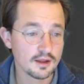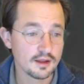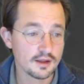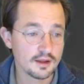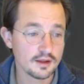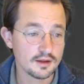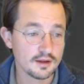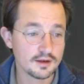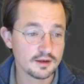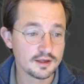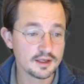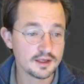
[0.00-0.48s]

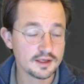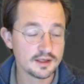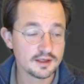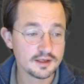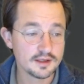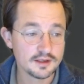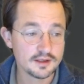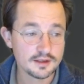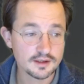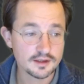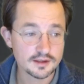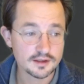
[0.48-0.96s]

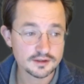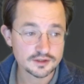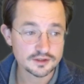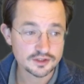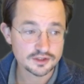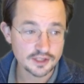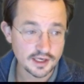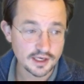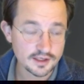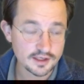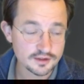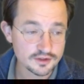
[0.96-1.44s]
The
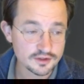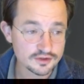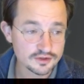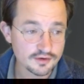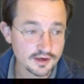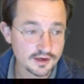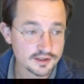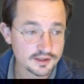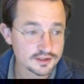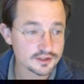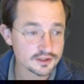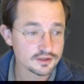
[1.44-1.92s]
second
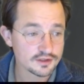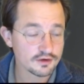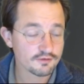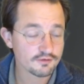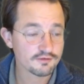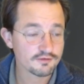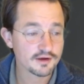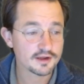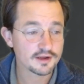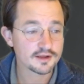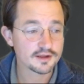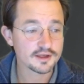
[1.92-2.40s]
strategy of
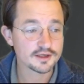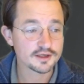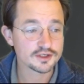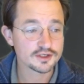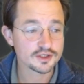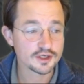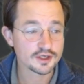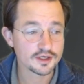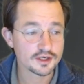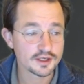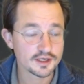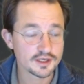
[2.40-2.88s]

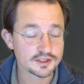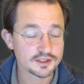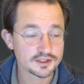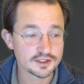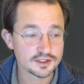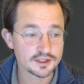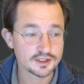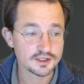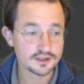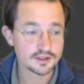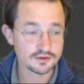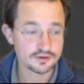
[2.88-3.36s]
validation is
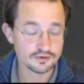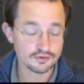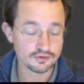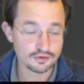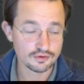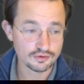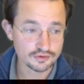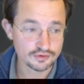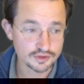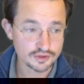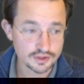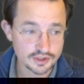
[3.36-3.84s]
to use
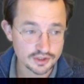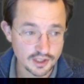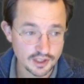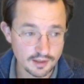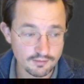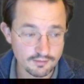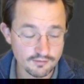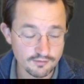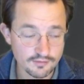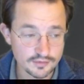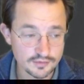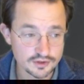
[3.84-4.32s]
the
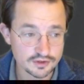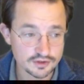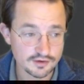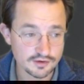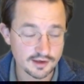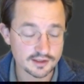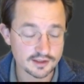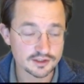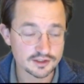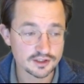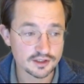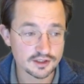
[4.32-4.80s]
same
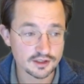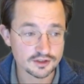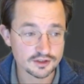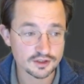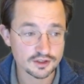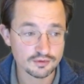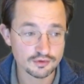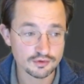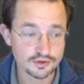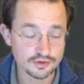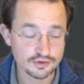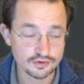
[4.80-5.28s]
strategy as you
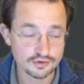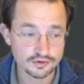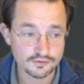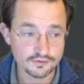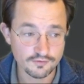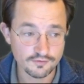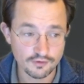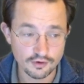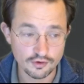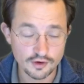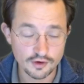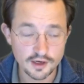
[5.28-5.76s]
would use
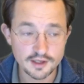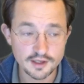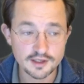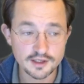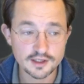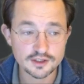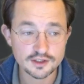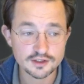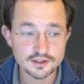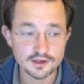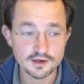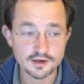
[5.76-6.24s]
for a
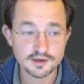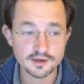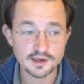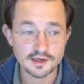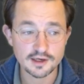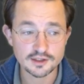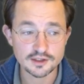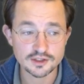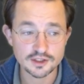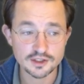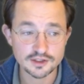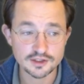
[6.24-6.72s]
dictionary
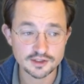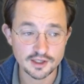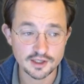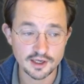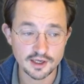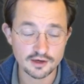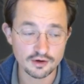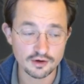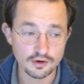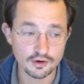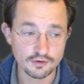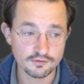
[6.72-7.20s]
analysis and
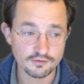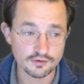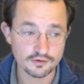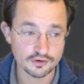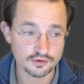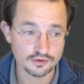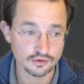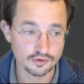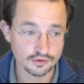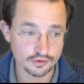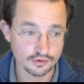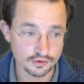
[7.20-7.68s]
go for the
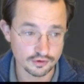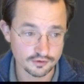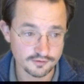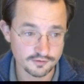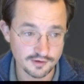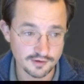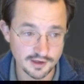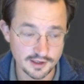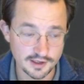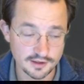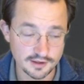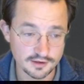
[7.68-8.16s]
concurrent
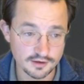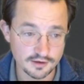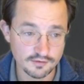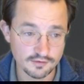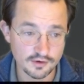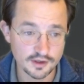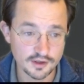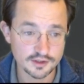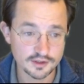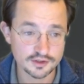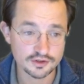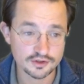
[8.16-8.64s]
validity,
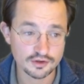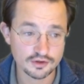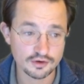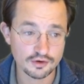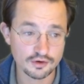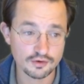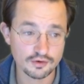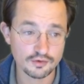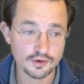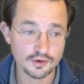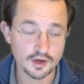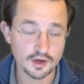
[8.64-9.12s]
right?
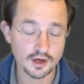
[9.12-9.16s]
So